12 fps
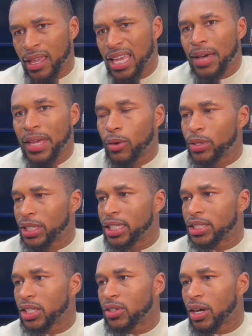Yeah, I mean, I would
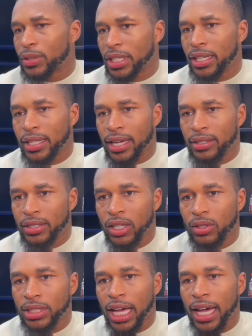think so. I would think that, you
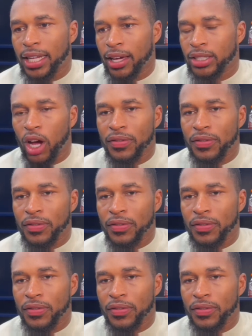know, Todd Downs,